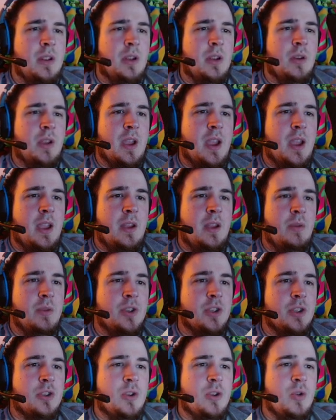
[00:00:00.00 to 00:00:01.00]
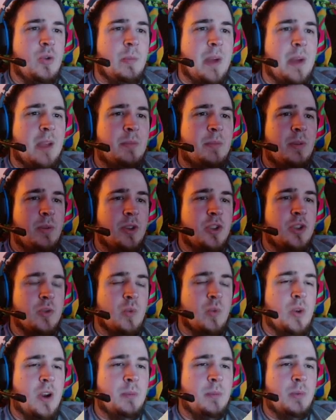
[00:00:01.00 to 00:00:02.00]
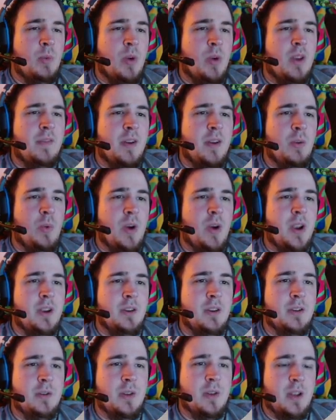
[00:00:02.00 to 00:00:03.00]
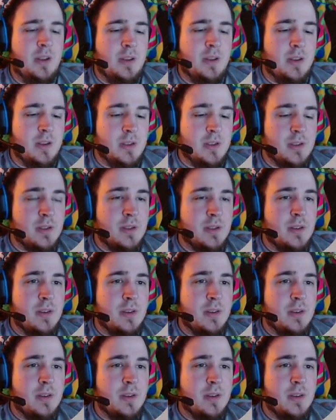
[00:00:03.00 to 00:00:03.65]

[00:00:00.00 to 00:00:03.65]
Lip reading: Okay, which is cool, might be what you want, but what if I wanted to do it like this?